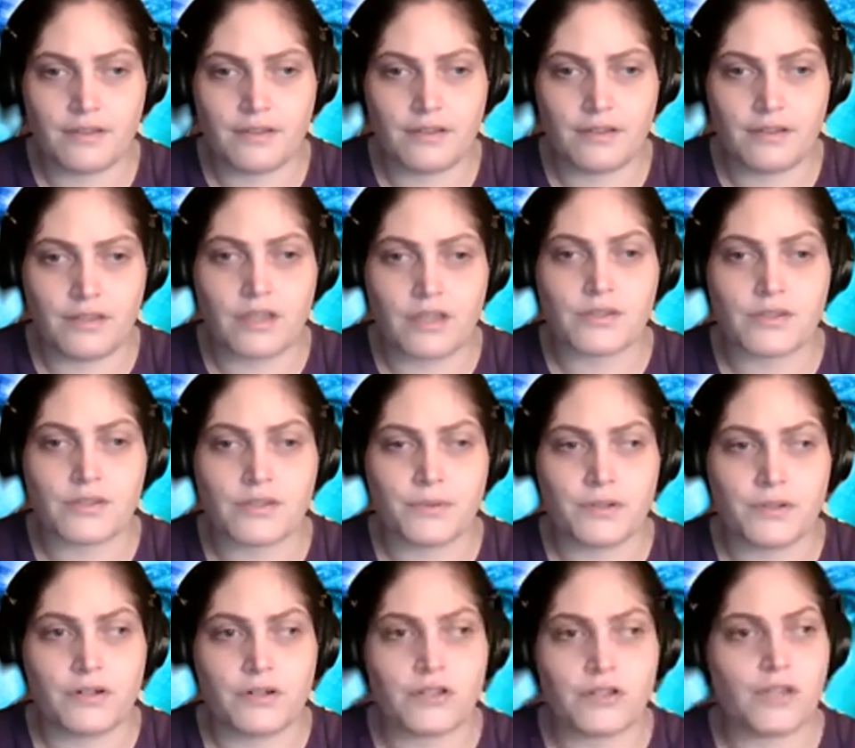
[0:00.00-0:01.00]
Next to a
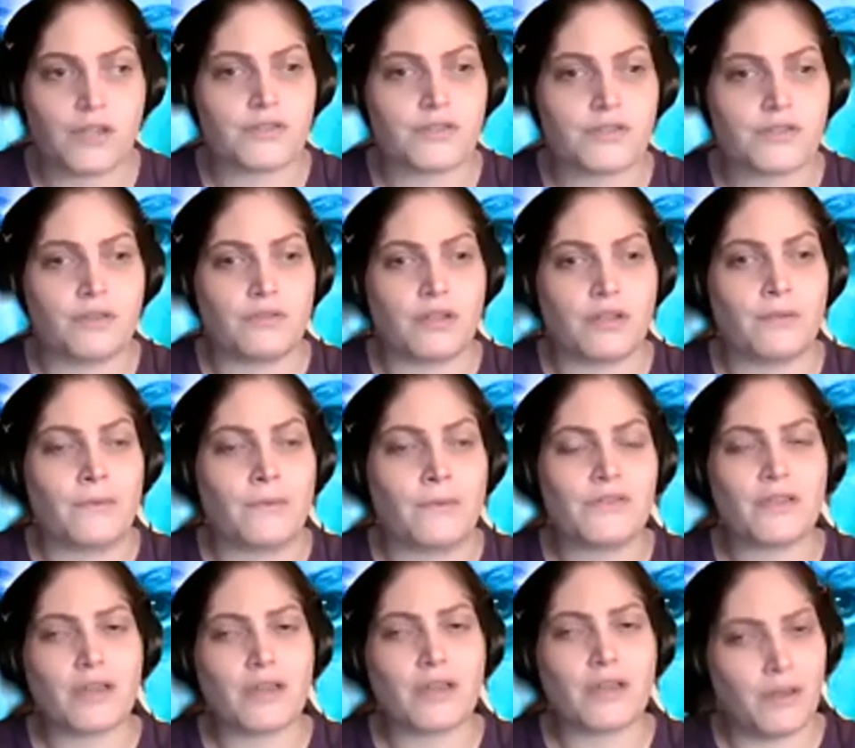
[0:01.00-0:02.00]
large headstone, there
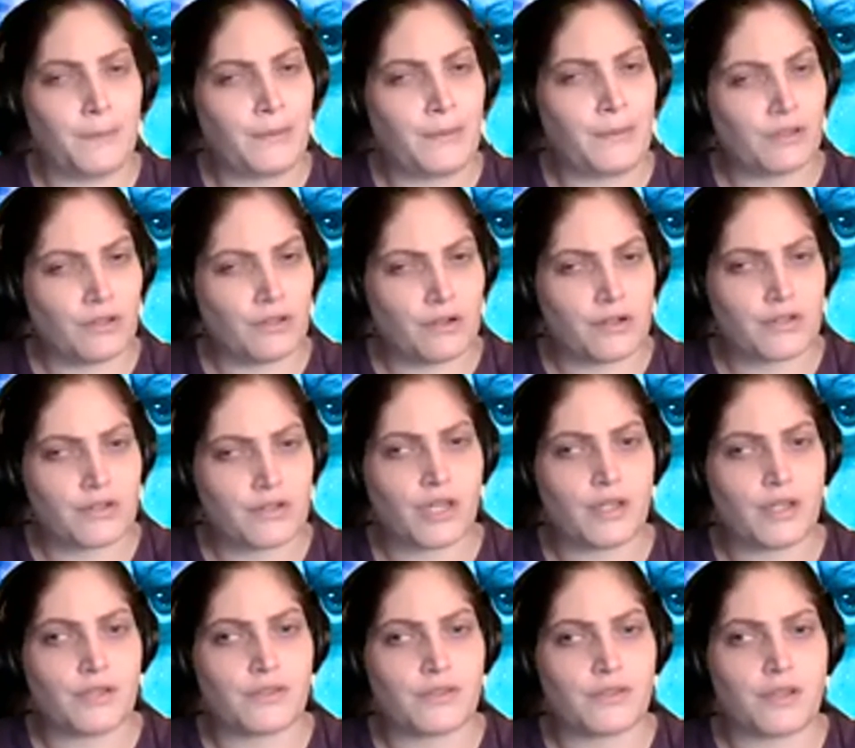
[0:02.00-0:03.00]
was a couple large
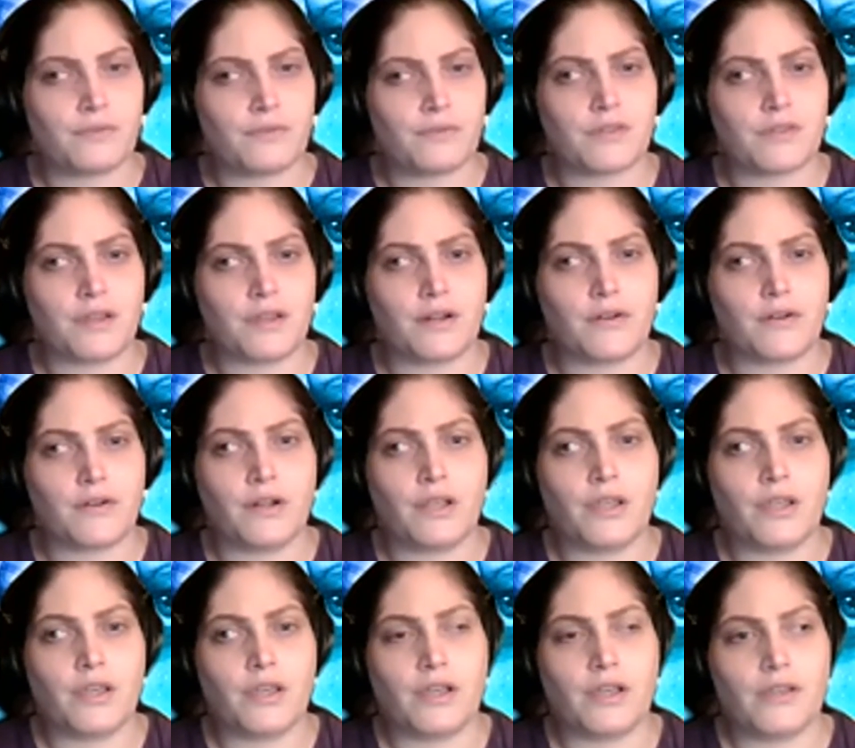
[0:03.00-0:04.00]
headstones there,
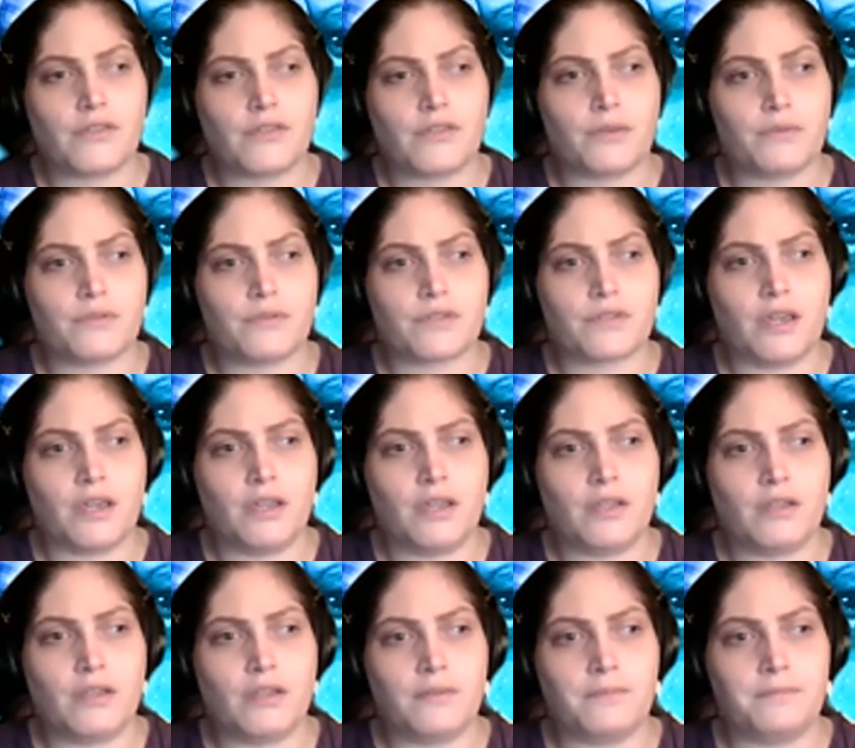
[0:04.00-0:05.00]
so it was
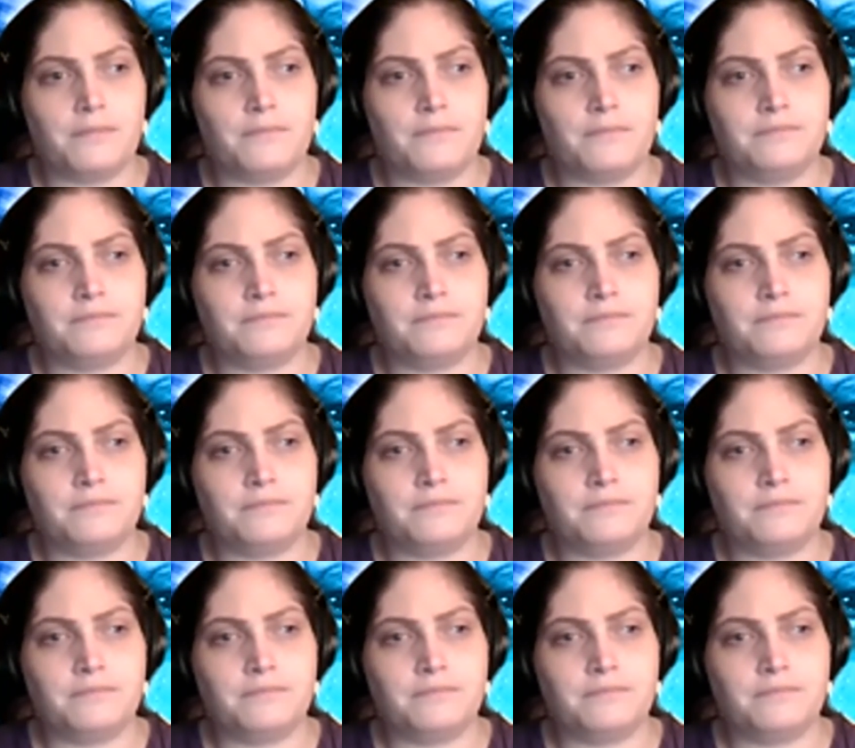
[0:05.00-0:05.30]
kind